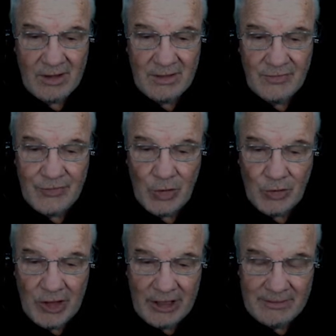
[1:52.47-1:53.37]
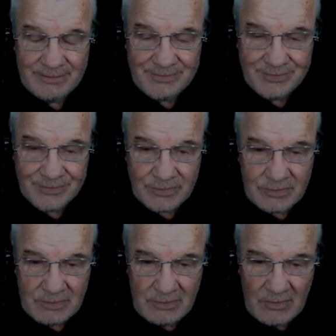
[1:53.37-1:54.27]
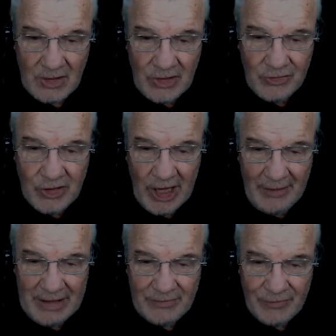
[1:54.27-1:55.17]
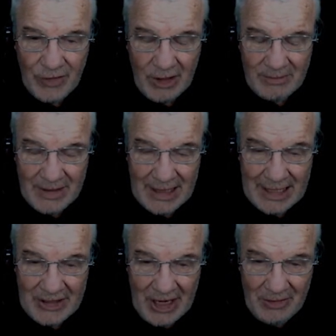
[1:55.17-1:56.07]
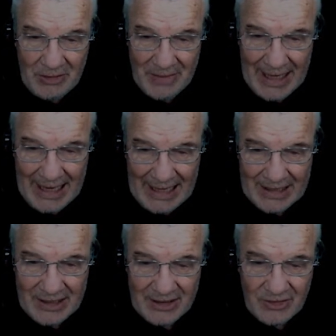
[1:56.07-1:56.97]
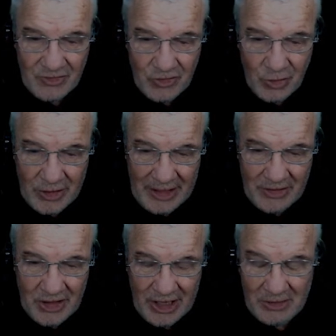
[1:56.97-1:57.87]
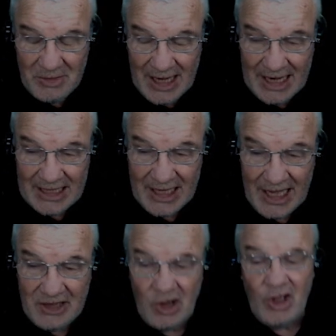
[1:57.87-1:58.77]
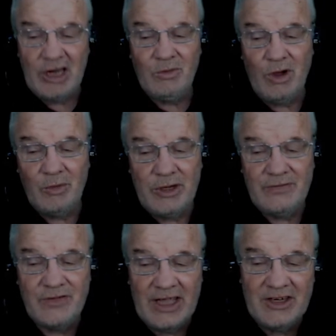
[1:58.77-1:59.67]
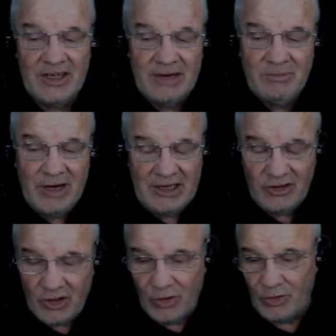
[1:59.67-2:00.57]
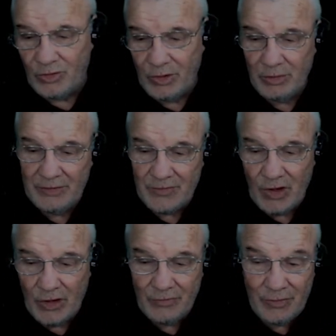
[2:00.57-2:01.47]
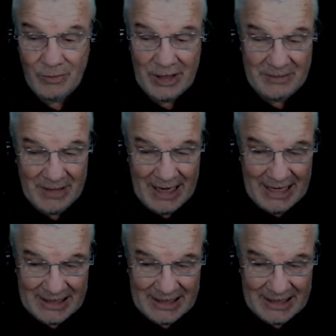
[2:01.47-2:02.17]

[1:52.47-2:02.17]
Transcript: field note is going from a known mark to another known mark. Unlike what we've done in our practicals, where we've gone from one mark